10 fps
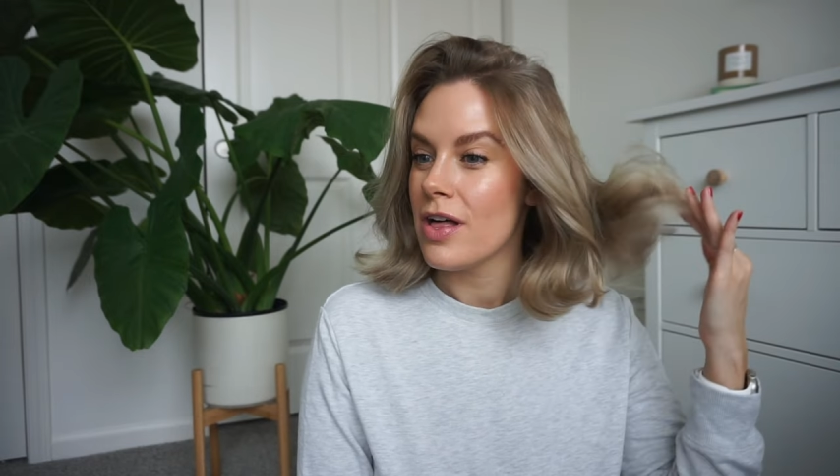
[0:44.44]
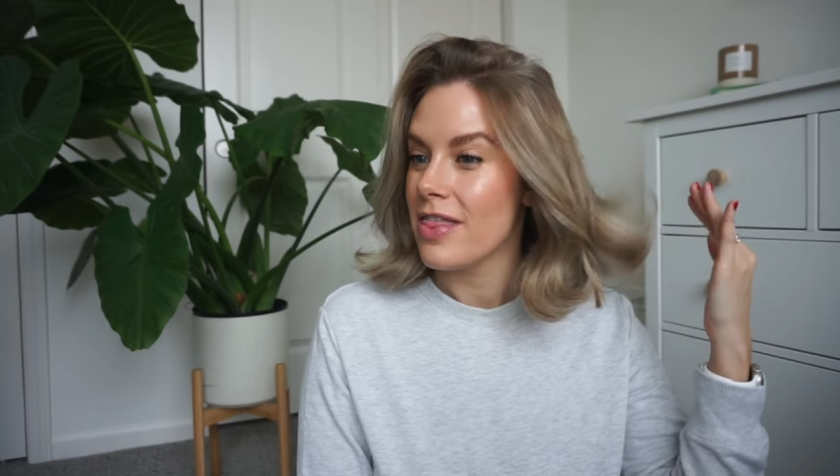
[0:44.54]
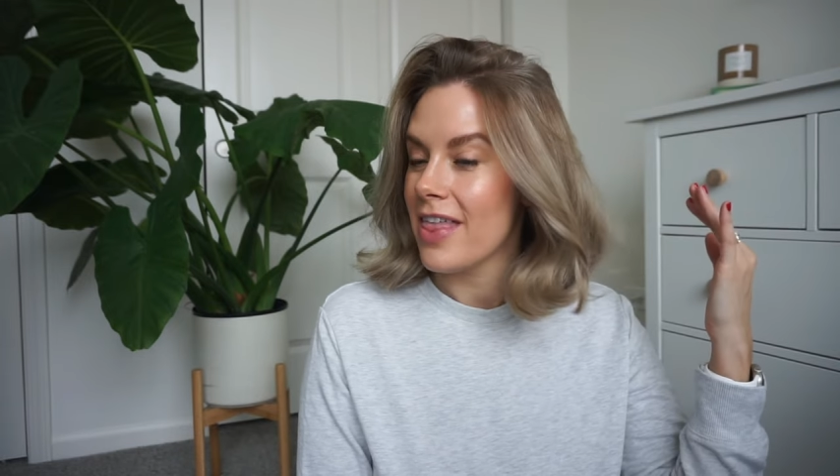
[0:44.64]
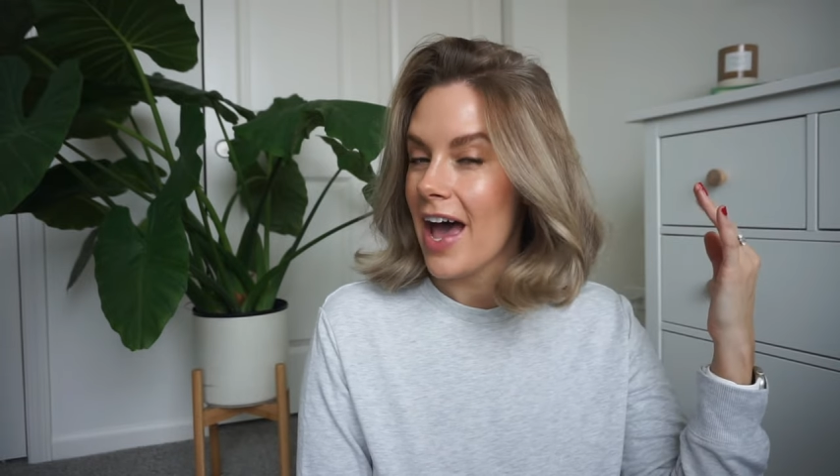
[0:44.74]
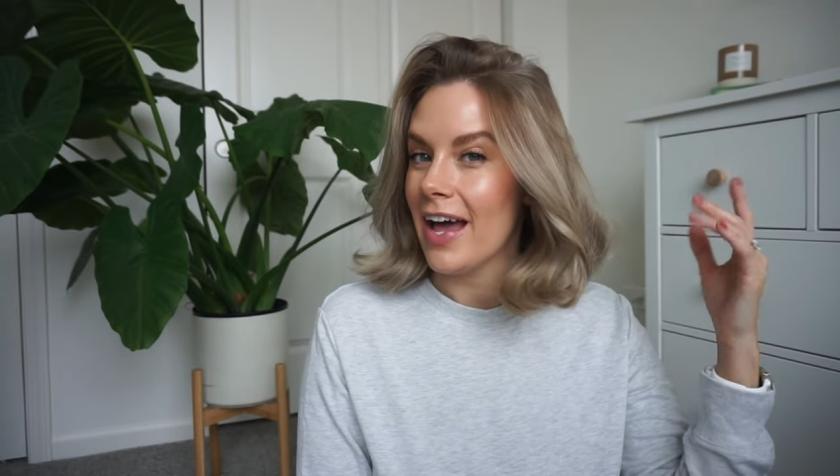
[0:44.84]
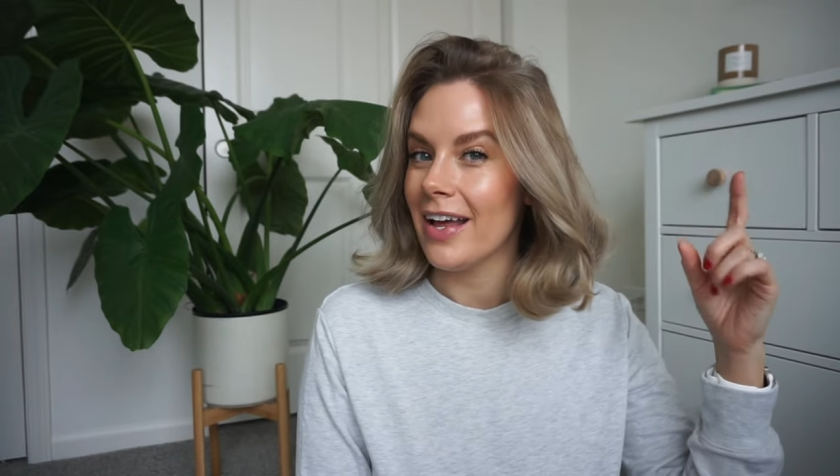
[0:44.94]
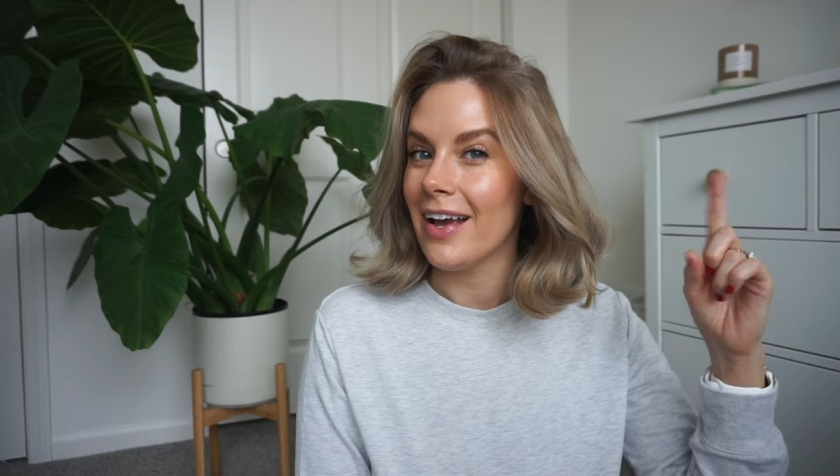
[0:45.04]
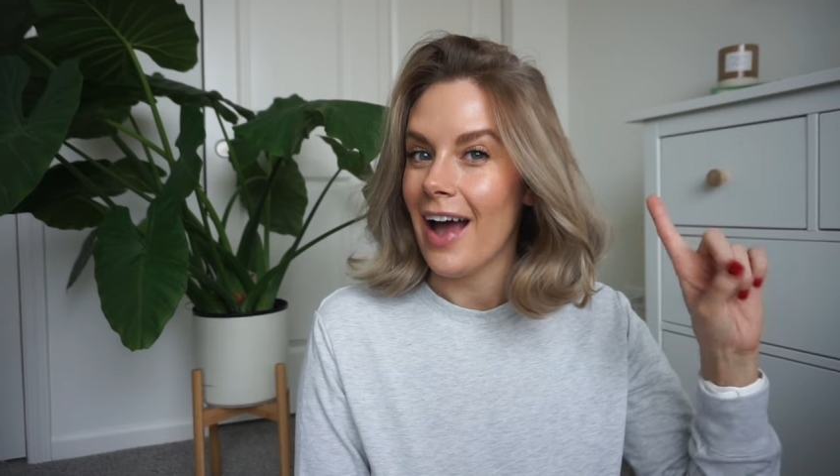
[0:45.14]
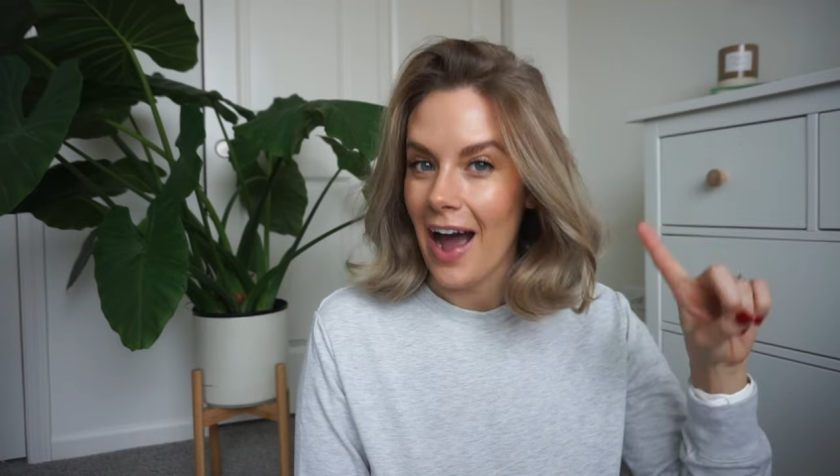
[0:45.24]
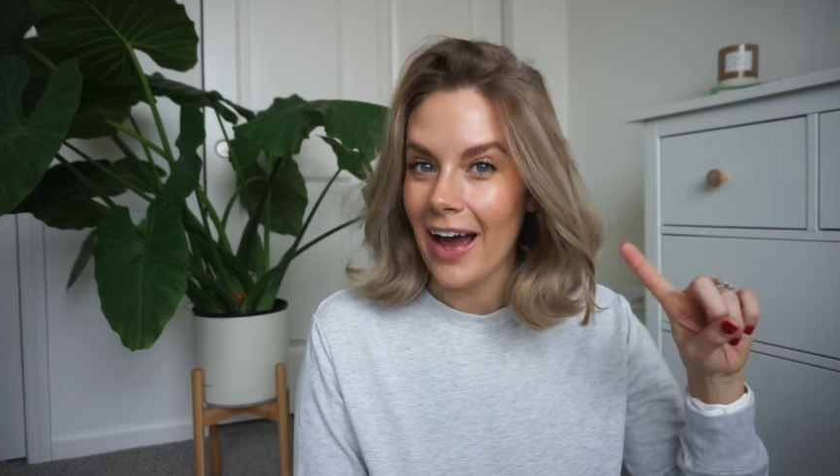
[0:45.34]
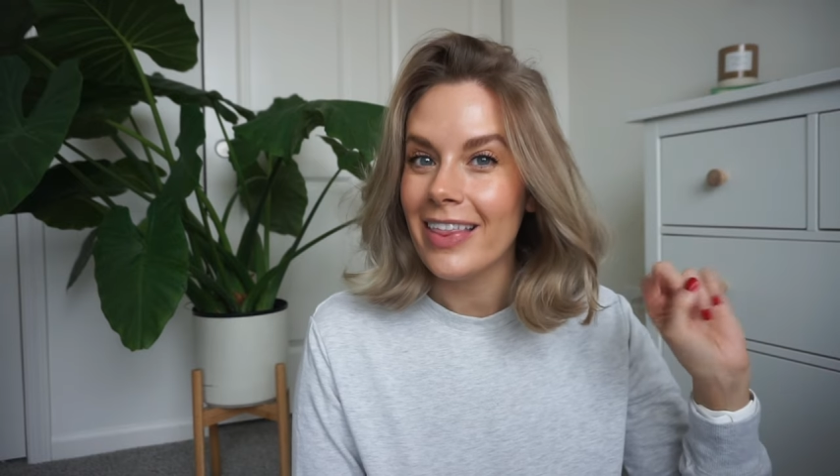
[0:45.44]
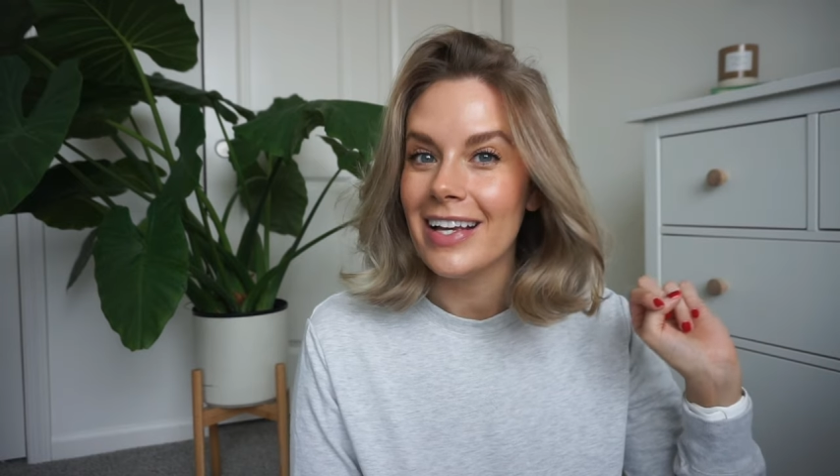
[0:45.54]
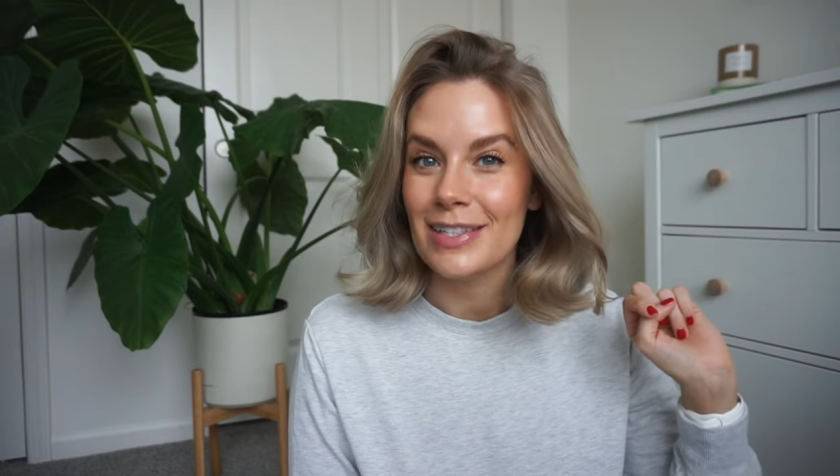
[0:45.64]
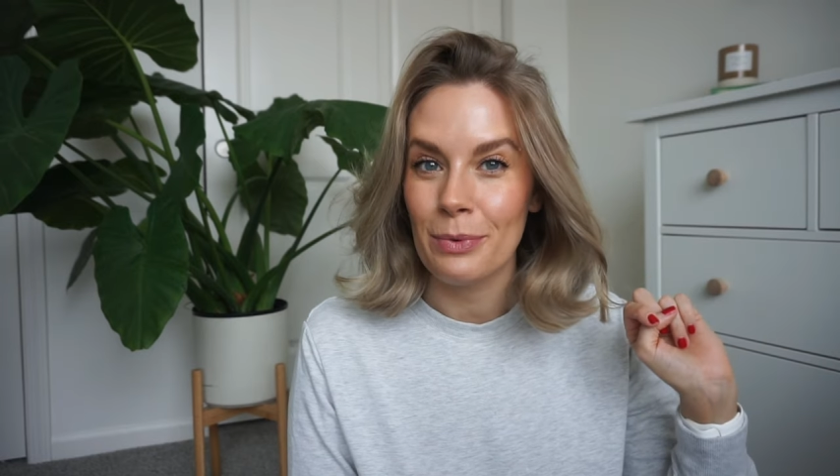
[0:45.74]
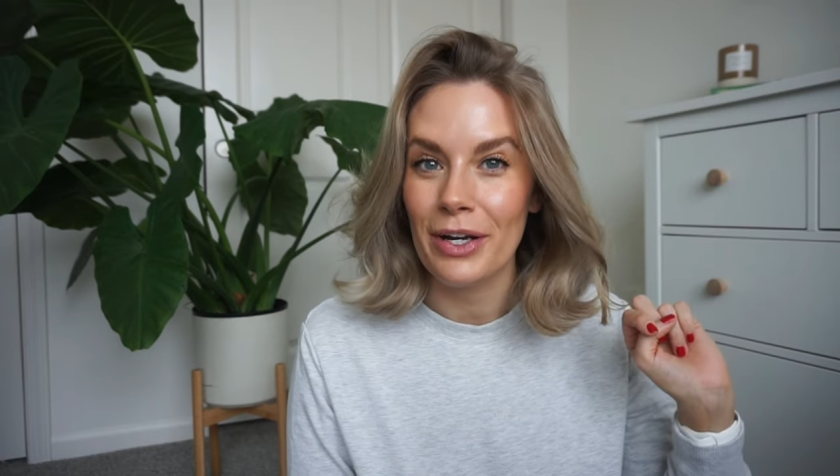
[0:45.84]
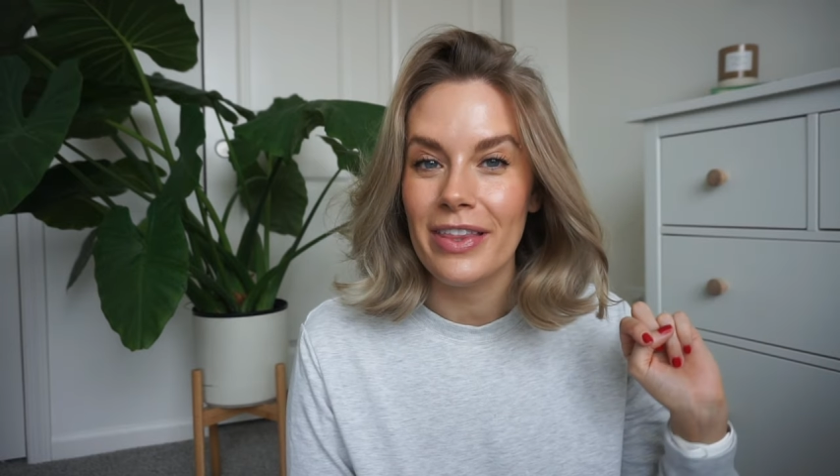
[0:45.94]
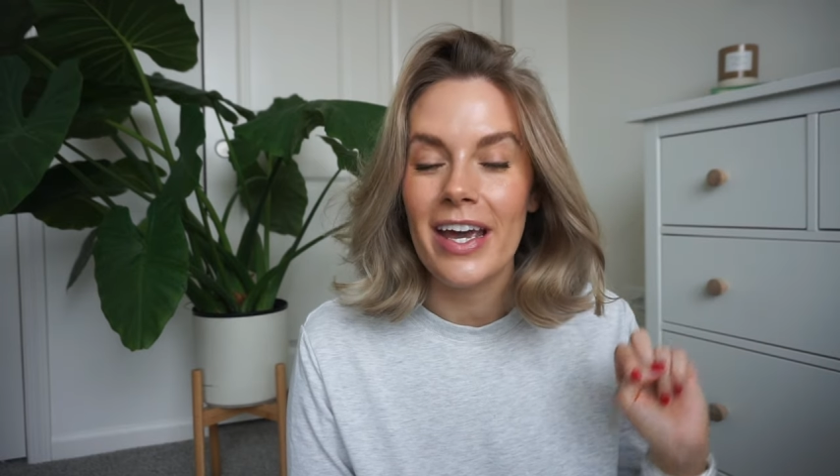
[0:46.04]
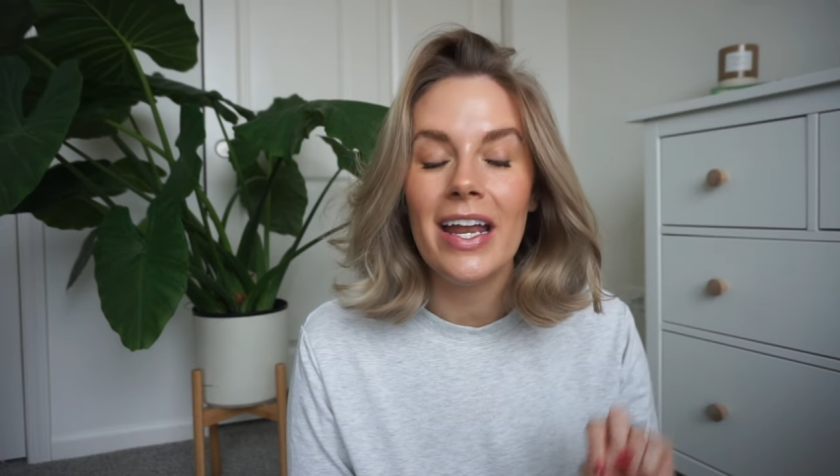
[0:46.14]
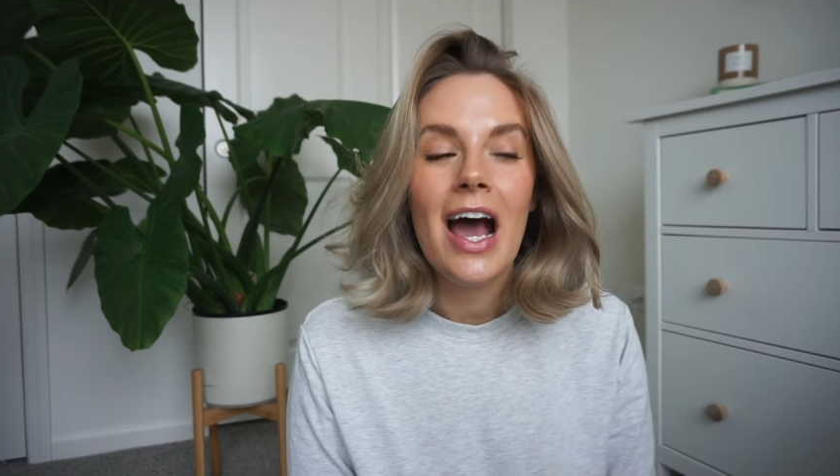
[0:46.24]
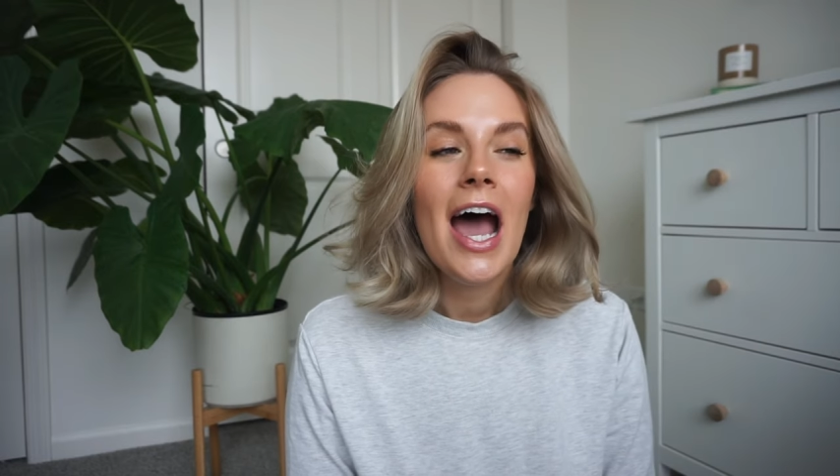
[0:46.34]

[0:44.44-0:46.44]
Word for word: that I think it's worth it.